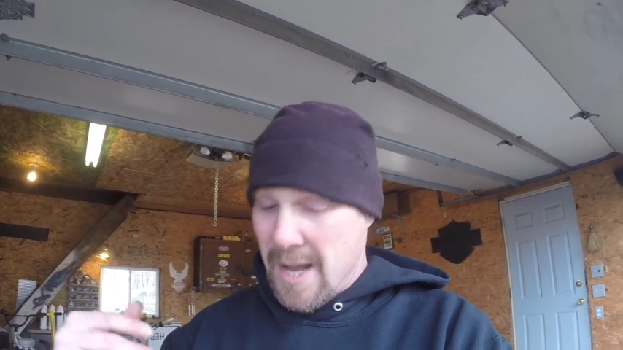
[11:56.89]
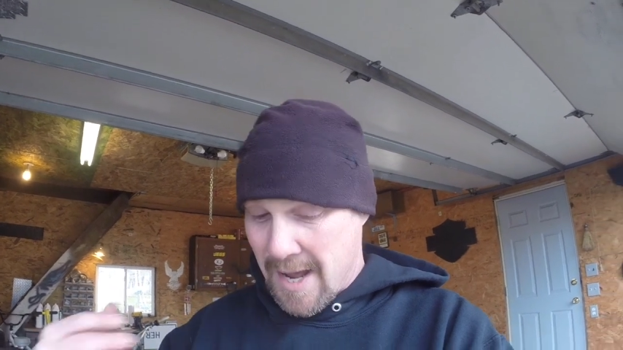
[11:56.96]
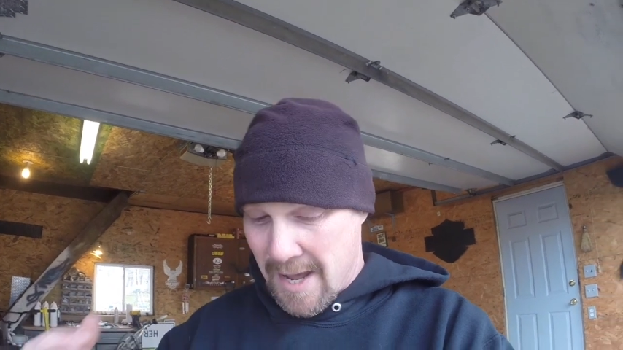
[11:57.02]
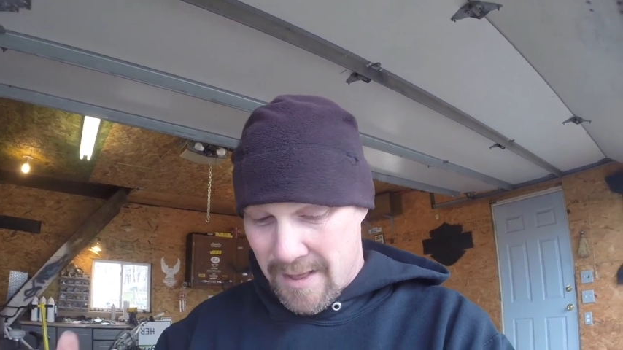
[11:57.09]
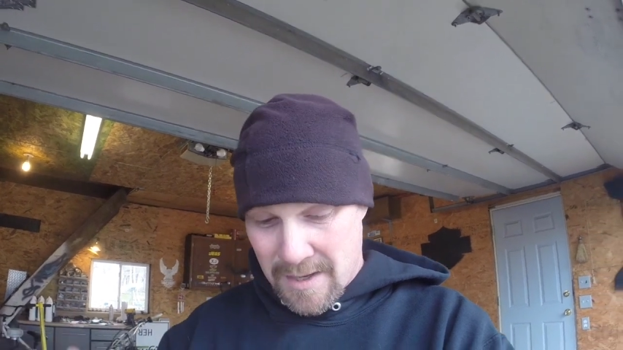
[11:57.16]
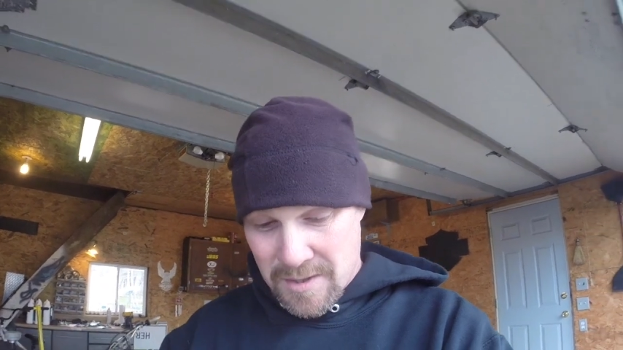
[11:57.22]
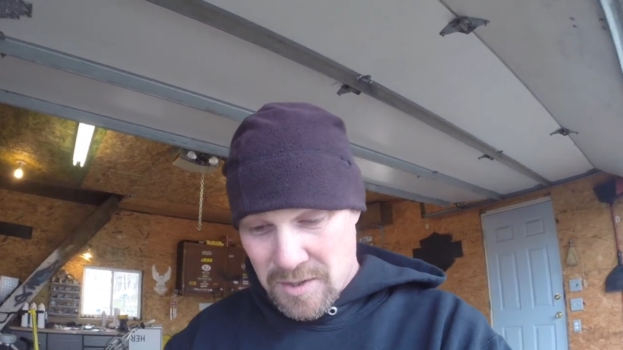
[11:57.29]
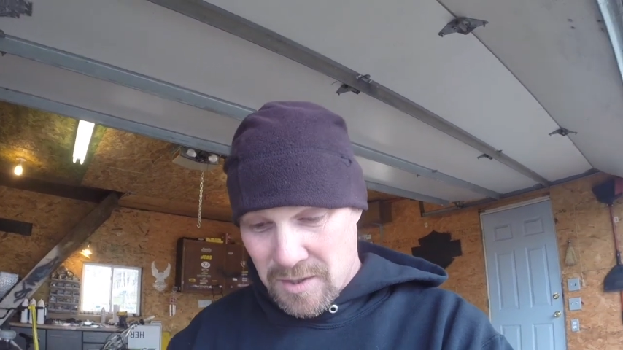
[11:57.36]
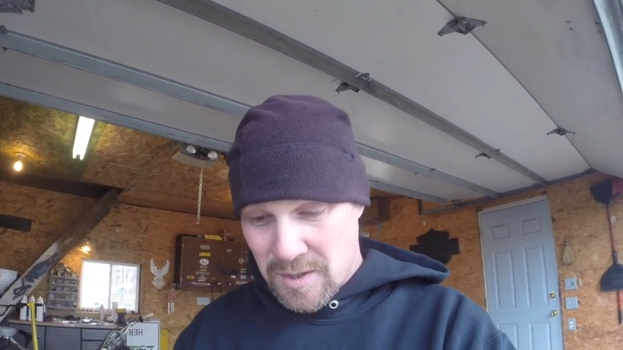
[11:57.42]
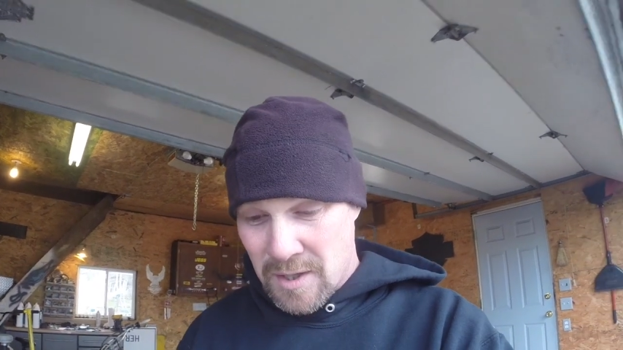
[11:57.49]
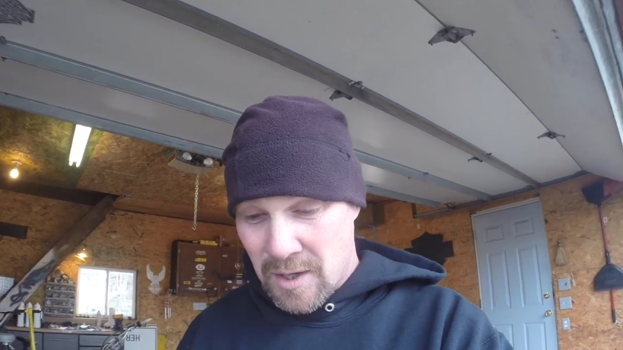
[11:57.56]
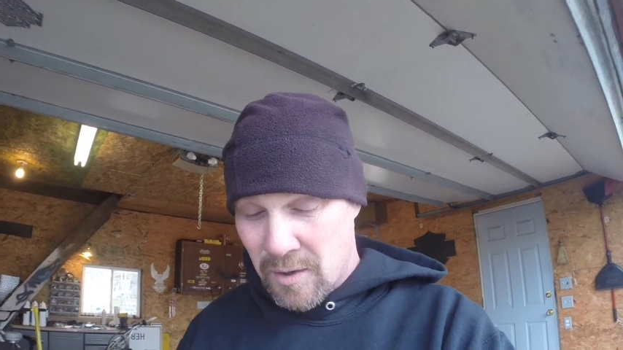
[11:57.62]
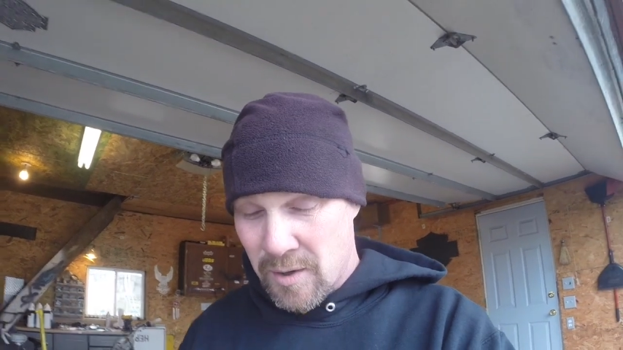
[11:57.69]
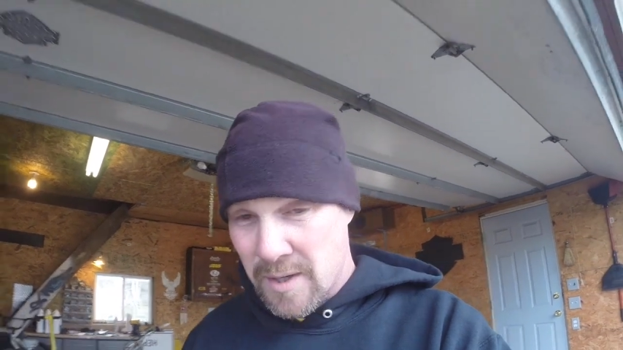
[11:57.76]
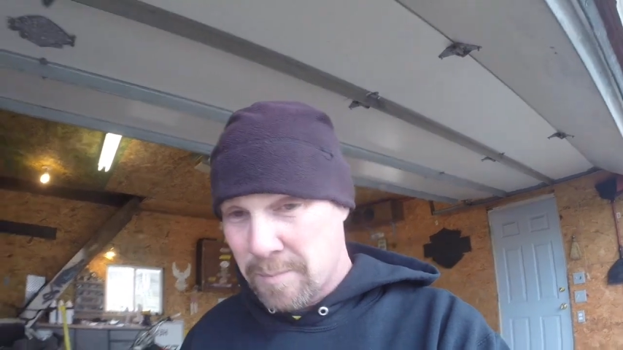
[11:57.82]
and then,
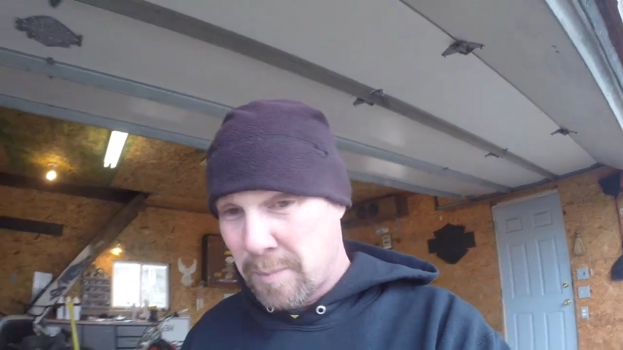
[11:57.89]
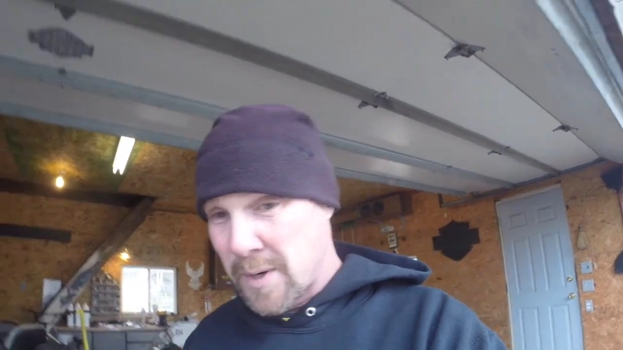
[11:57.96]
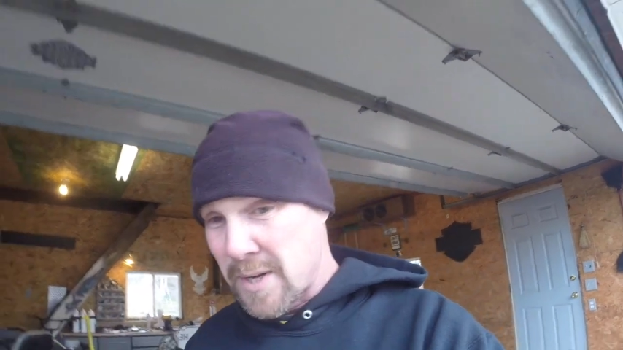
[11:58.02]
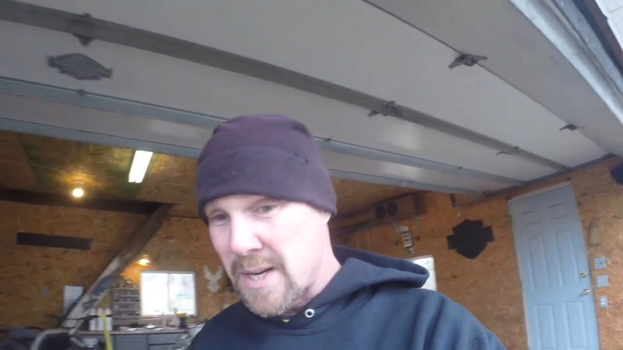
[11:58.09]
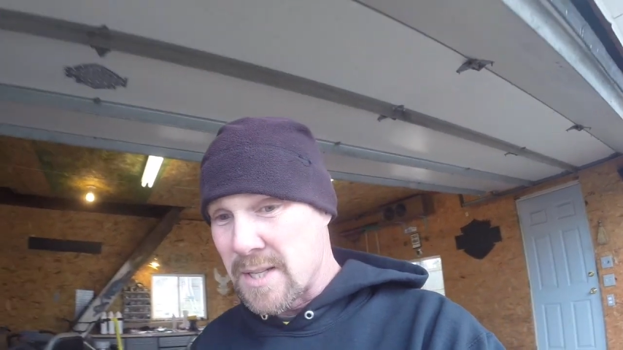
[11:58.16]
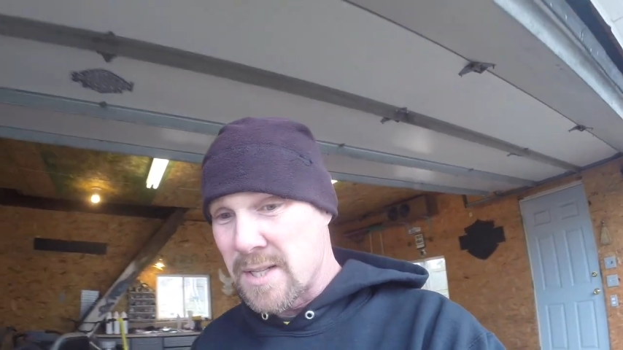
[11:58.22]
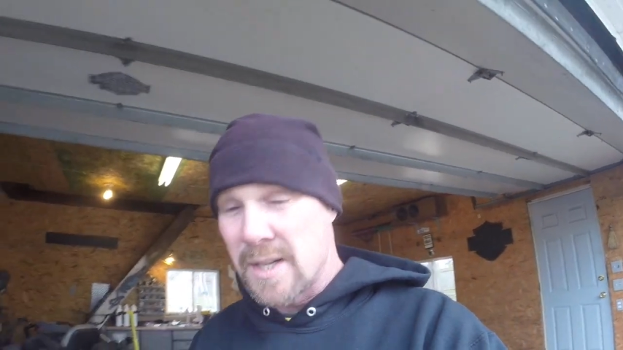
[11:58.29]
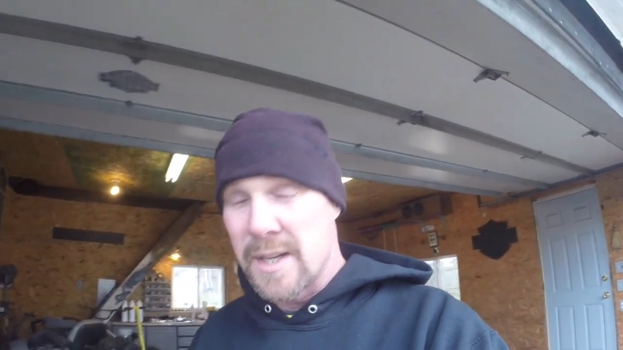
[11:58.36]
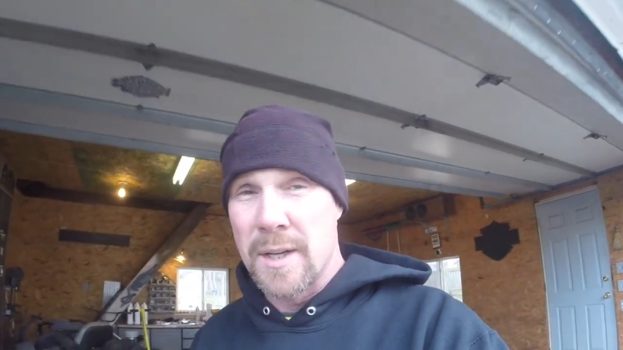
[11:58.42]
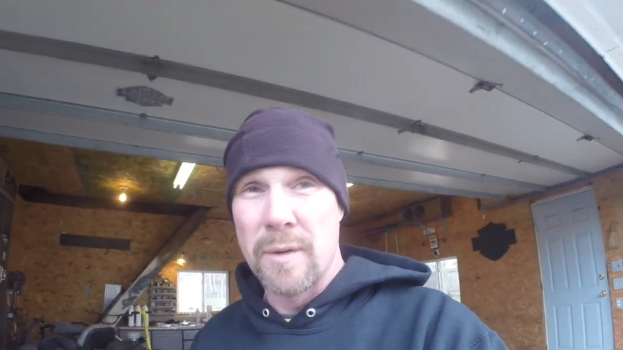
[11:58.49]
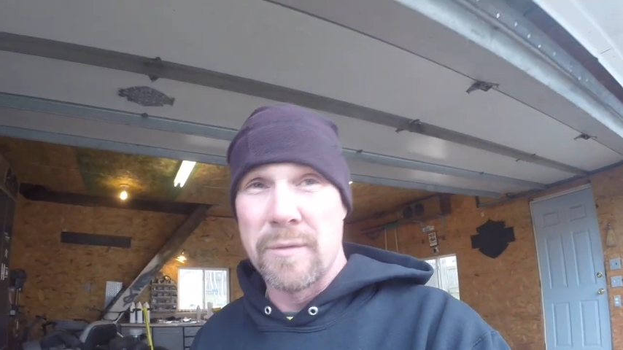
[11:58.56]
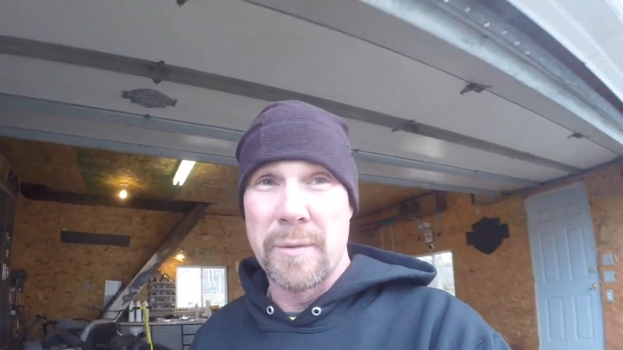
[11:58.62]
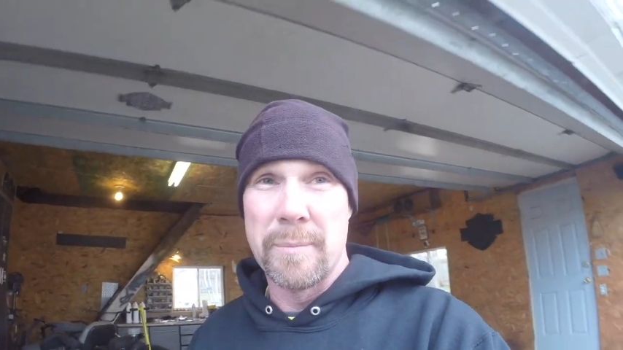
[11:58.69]
you know, it's pretty easy to go